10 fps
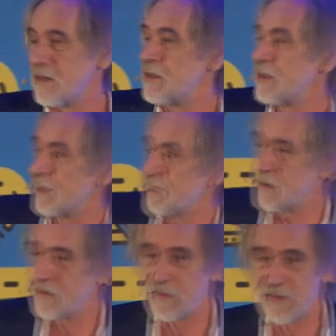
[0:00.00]
digital
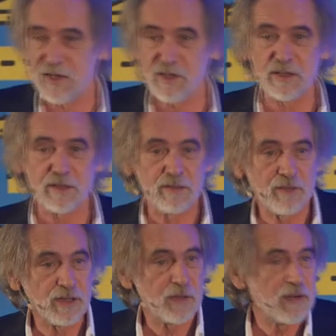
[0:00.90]
transformation,
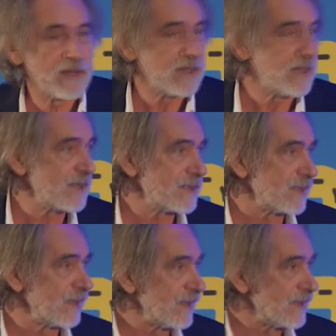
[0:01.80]
what it really is
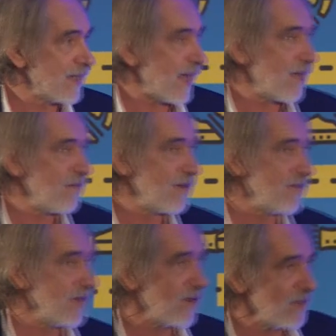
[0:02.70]
in the time when
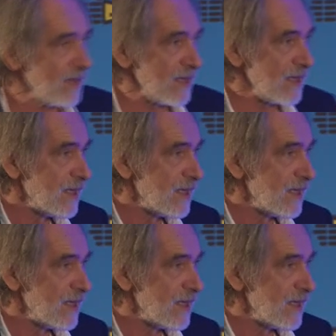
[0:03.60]
we are really